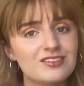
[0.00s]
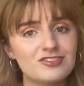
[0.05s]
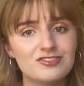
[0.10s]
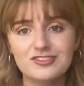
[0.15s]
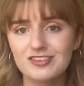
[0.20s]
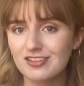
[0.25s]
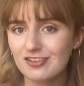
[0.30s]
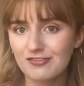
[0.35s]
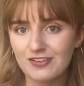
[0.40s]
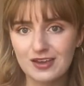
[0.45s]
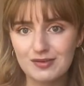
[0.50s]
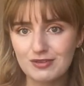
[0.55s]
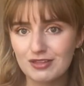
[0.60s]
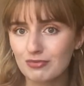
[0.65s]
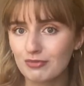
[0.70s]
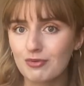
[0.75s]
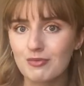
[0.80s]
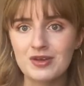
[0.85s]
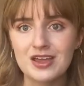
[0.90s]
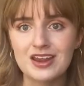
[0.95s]
She's a famous
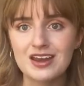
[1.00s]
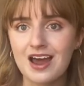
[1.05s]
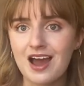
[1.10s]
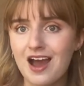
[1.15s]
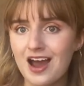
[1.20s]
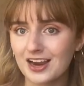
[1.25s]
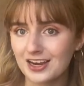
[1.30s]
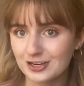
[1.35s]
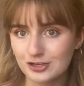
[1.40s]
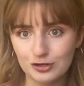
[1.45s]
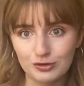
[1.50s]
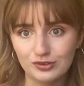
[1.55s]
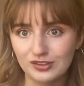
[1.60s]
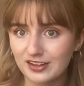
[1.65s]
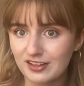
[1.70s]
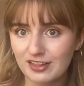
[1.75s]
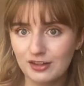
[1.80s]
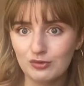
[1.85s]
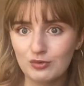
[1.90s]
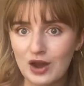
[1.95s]
woman. I could totally
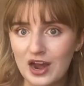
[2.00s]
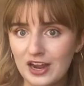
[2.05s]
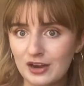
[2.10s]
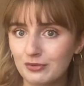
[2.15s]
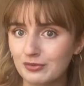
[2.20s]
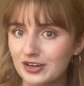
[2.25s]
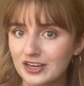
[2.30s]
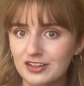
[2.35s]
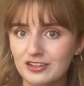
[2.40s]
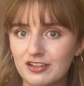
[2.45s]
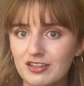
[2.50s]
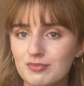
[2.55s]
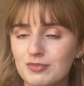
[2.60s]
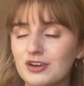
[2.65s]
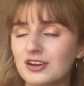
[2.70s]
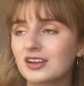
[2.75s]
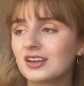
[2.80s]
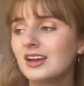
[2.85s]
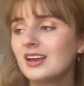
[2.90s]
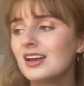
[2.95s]
see why reading this book.